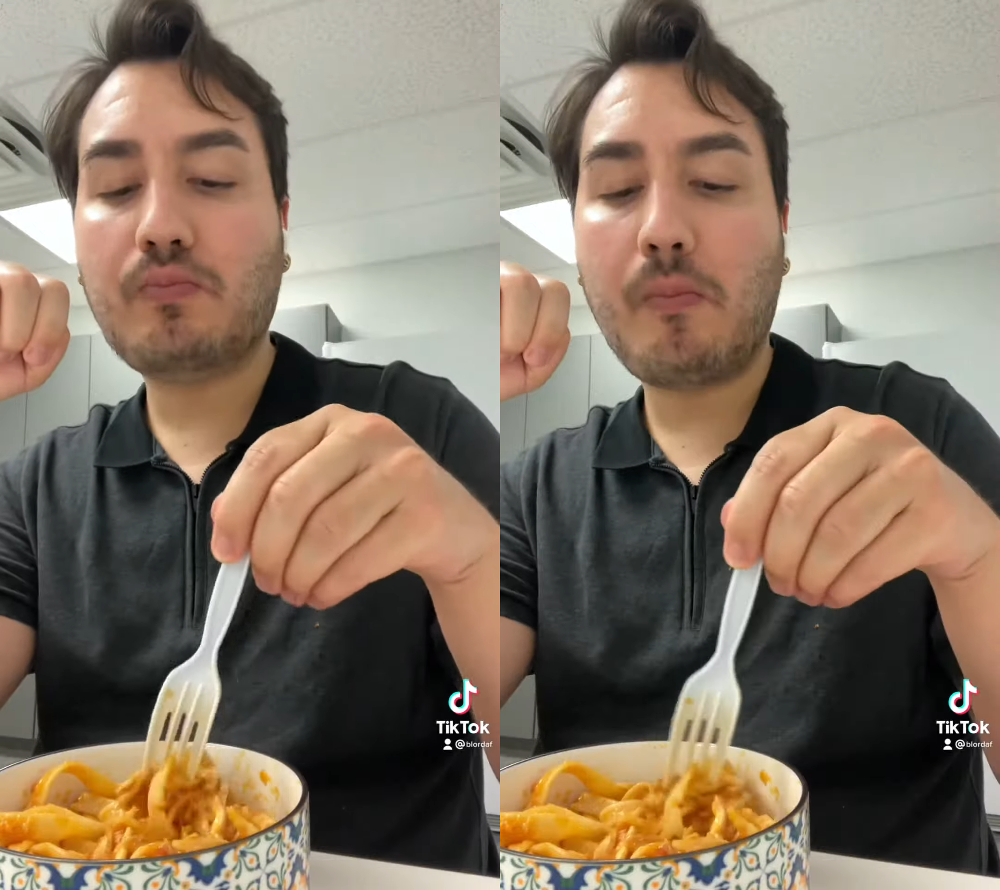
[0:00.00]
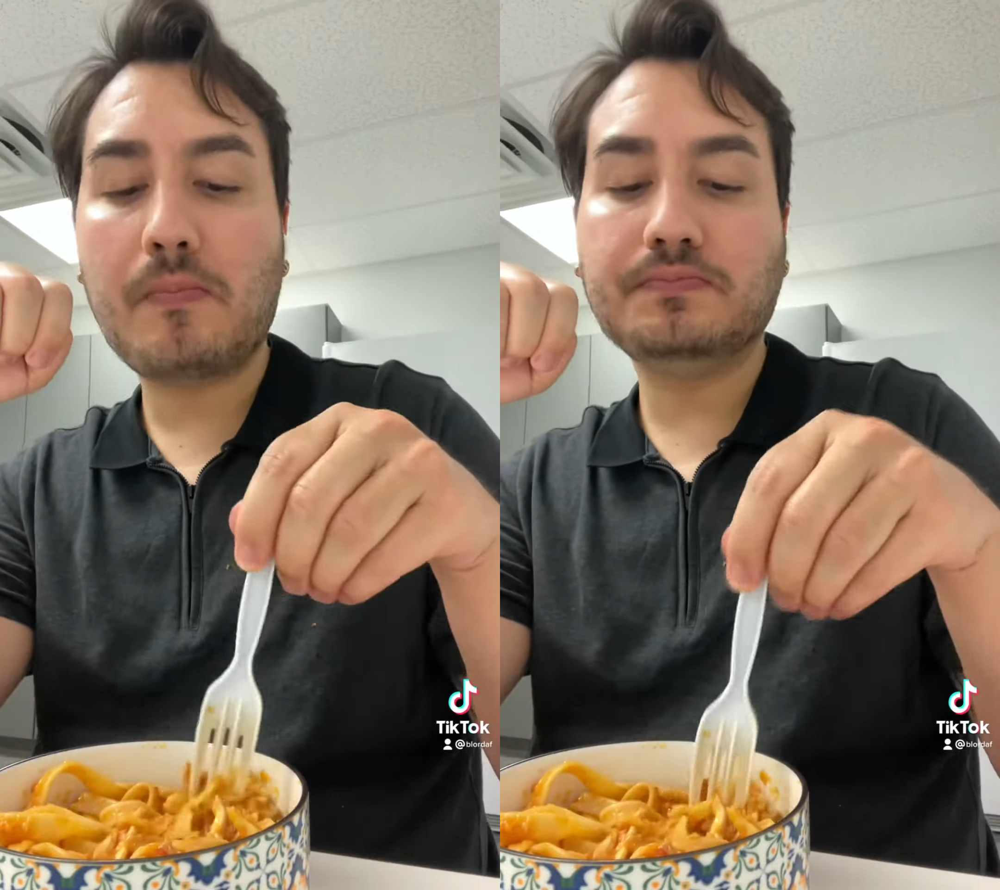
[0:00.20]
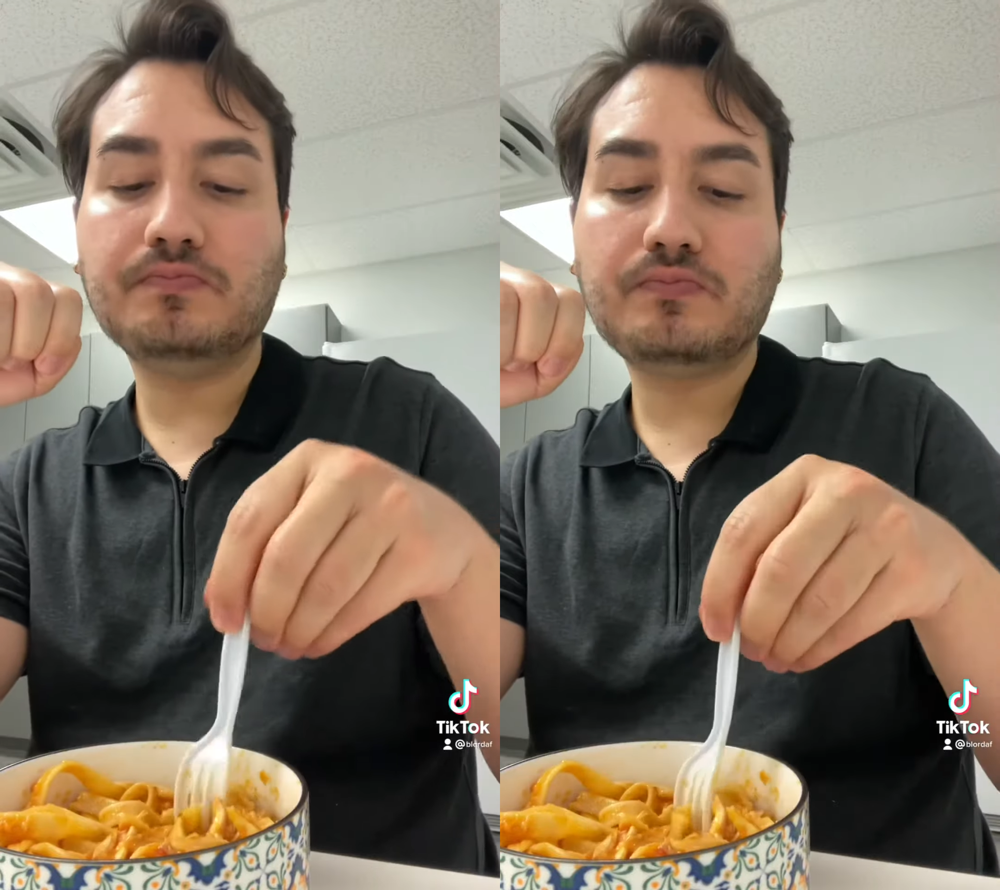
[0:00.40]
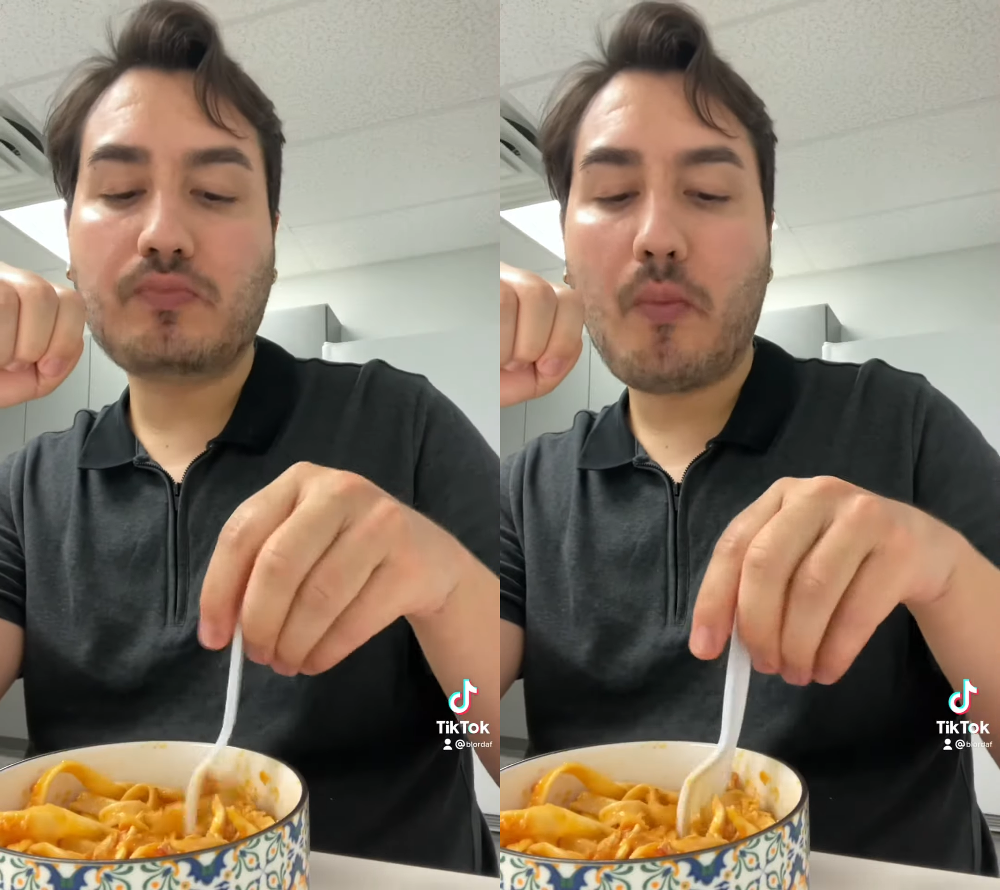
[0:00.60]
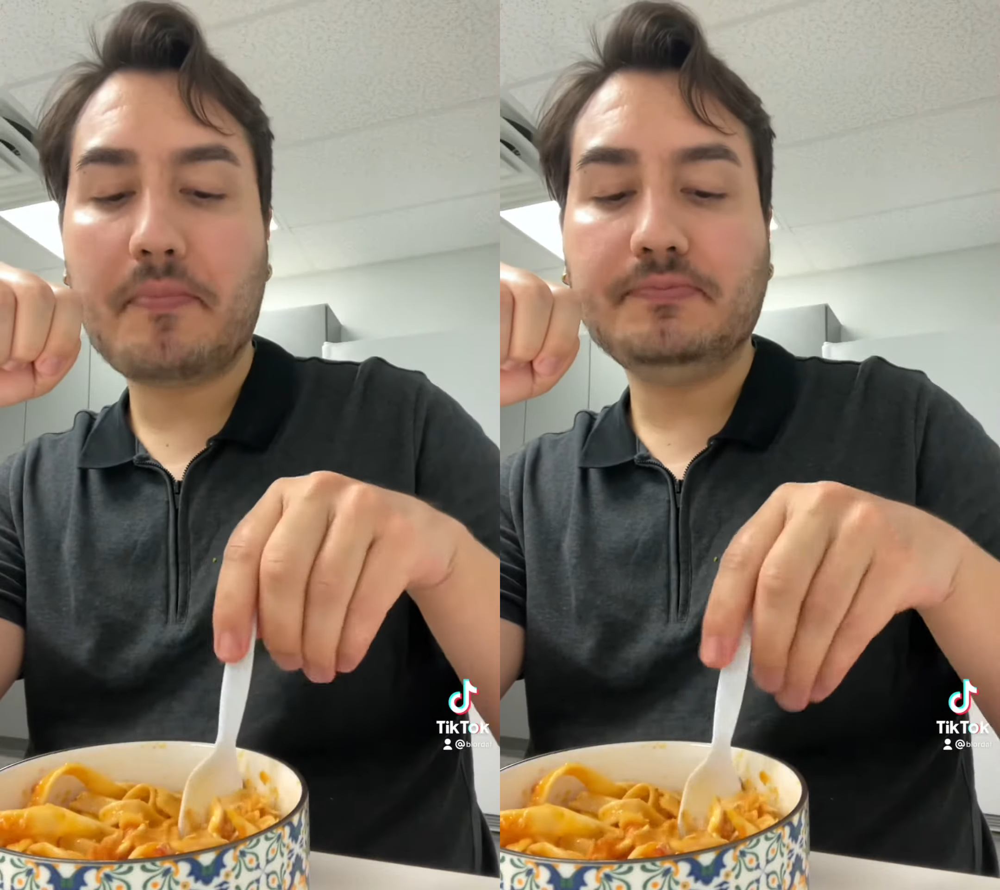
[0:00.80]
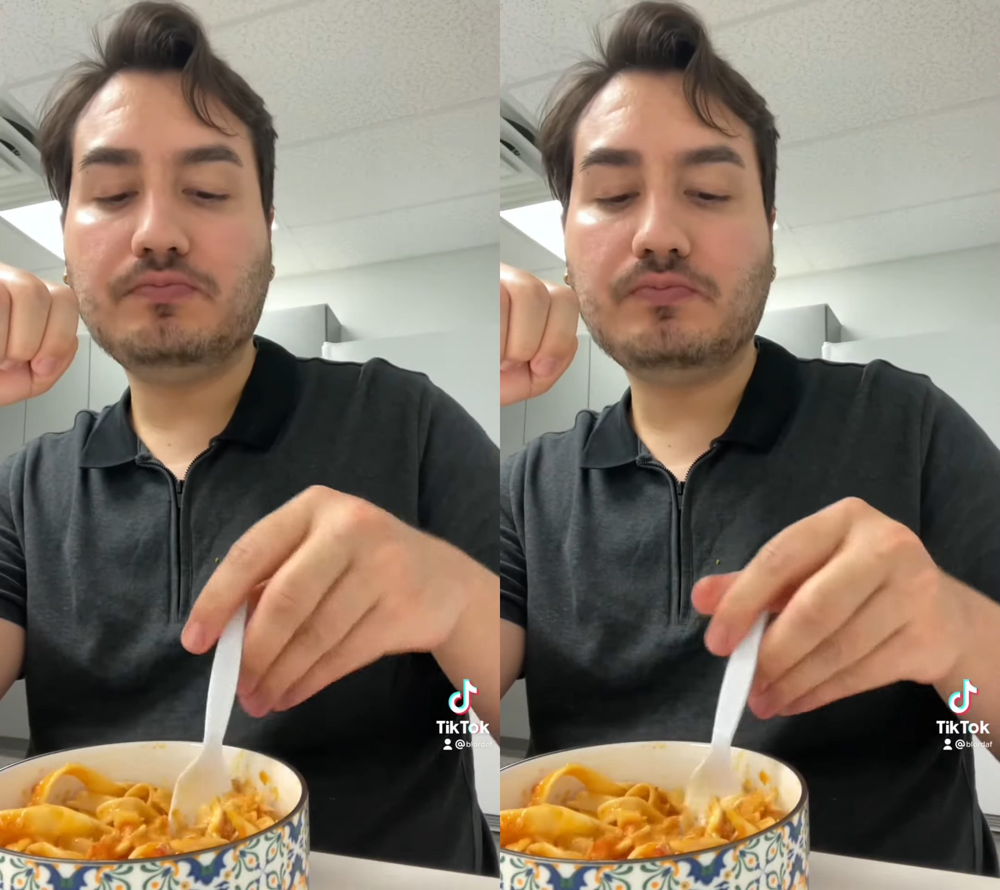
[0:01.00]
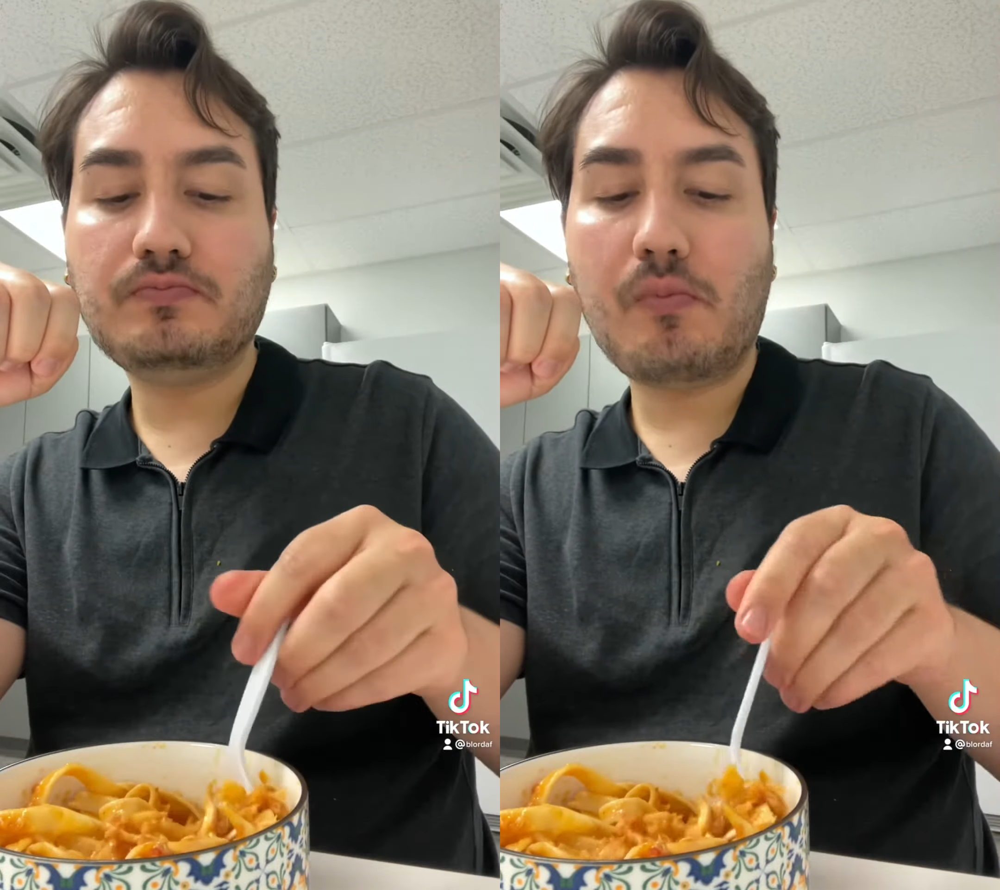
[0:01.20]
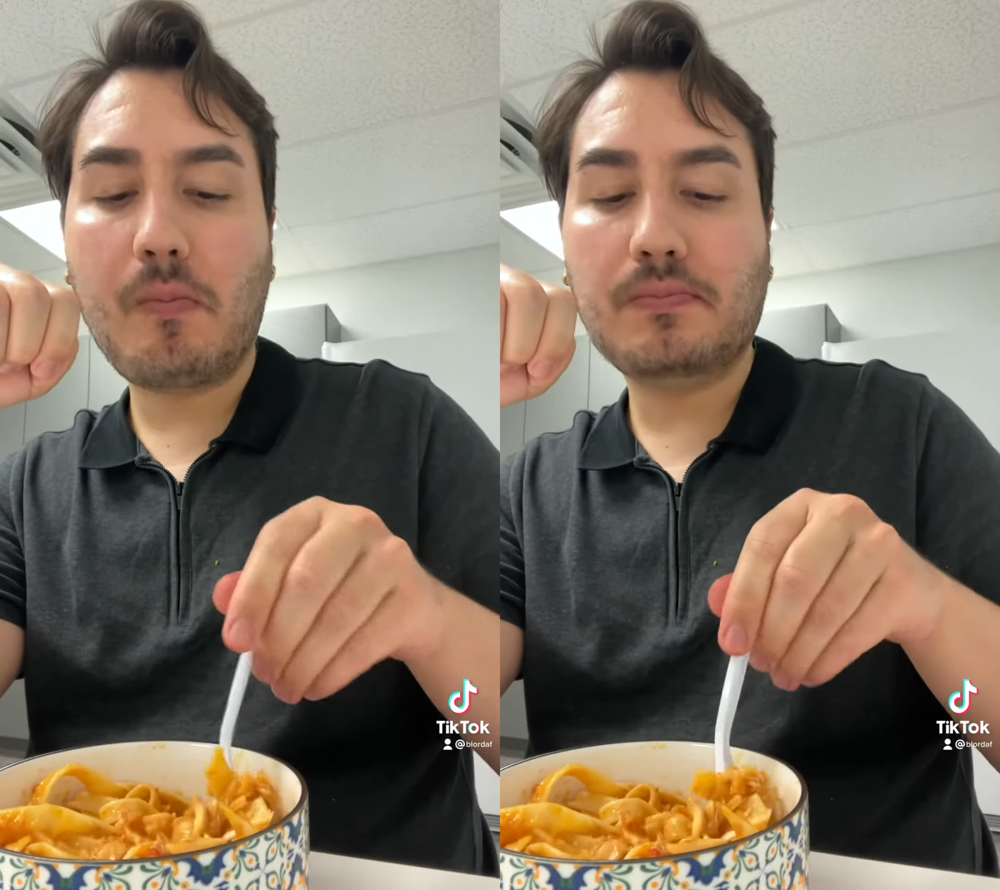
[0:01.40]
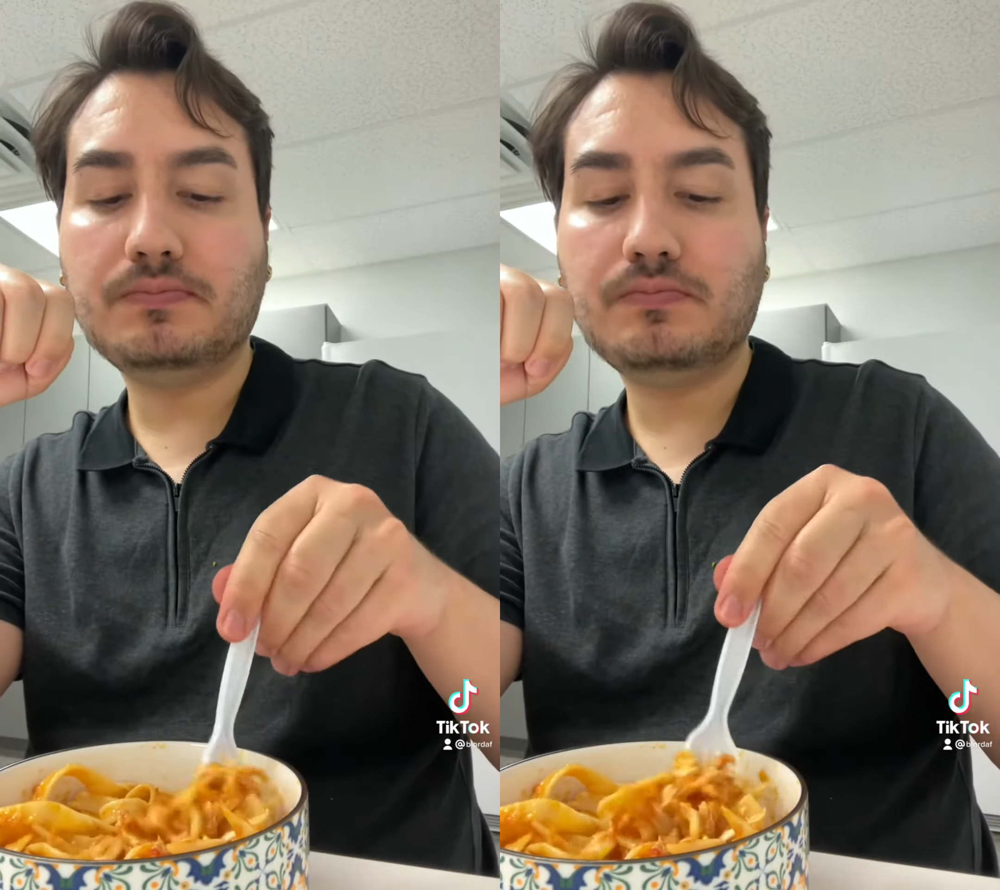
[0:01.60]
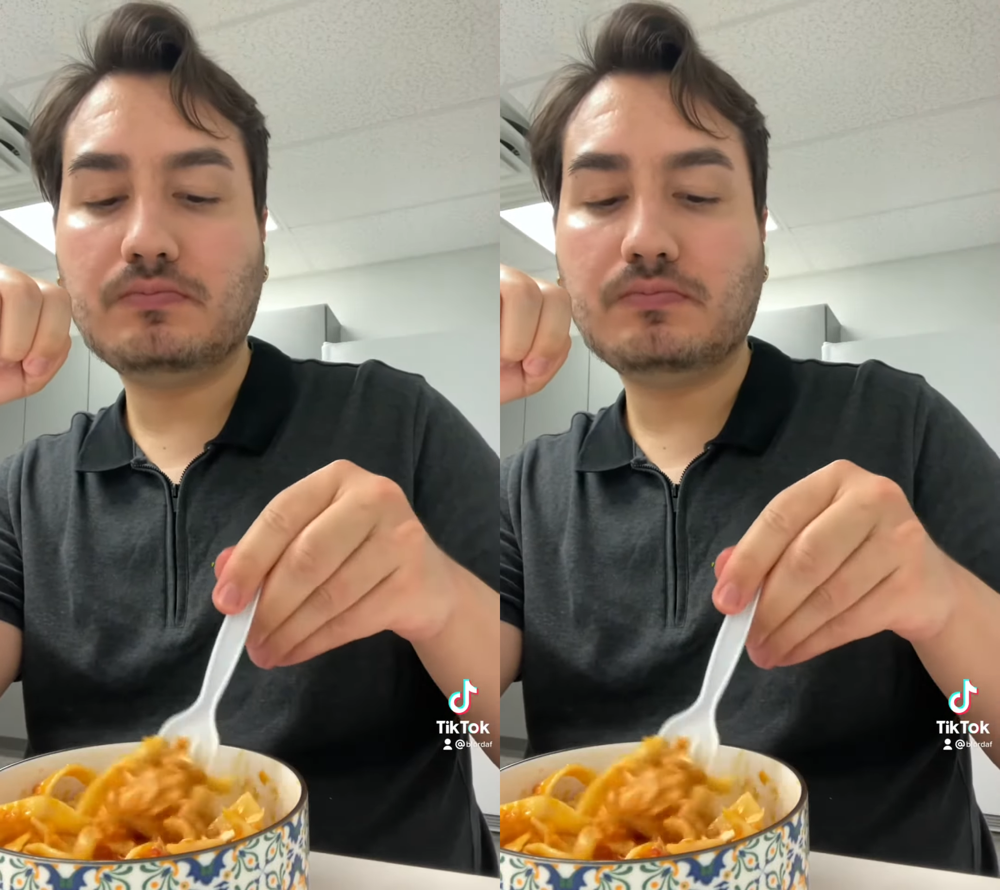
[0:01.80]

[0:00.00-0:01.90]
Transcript: That is embarrassing. I